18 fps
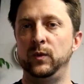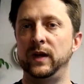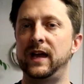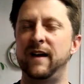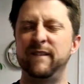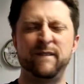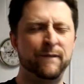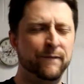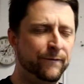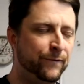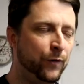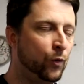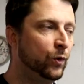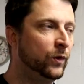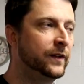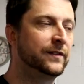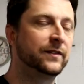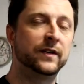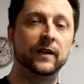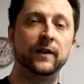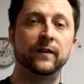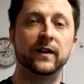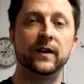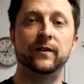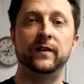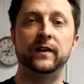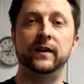We got full
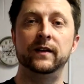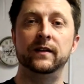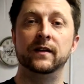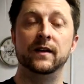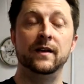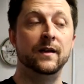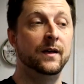interior in it.